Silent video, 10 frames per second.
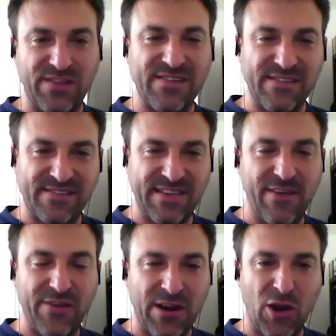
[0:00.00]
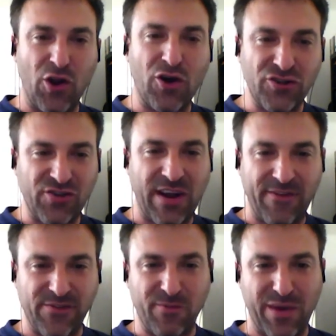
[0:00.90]
which seven law
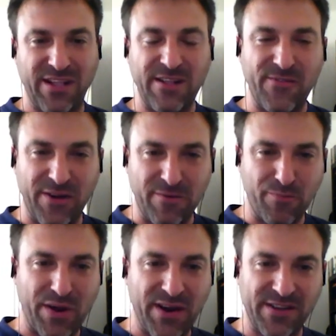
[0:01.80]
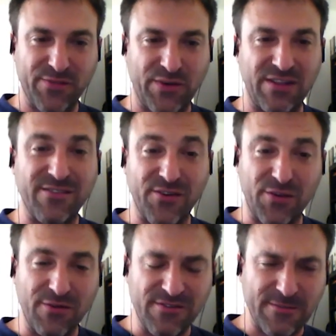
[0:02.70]
drafts by different parties were
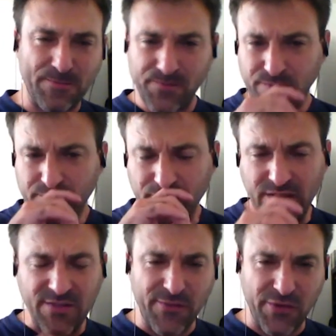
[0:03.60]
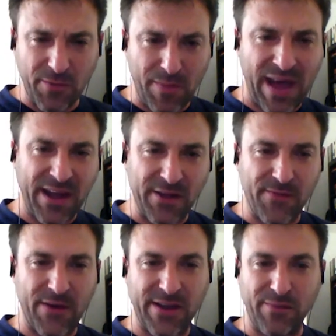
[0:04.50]
introduced for the banning
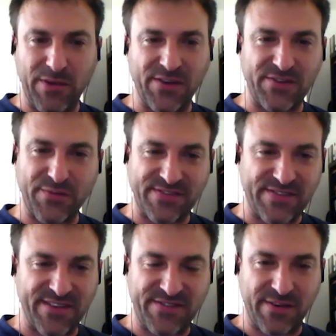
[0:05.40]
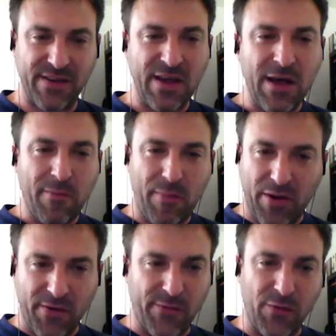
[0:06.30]
of fracking because it was such a
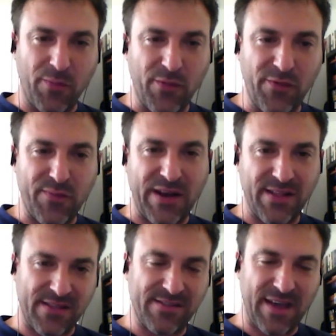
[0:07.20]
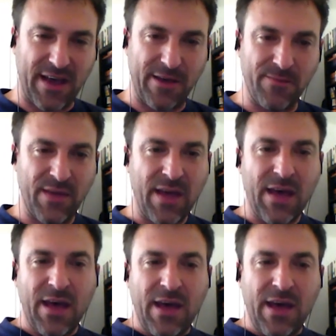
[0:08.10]
powerful movement at the time.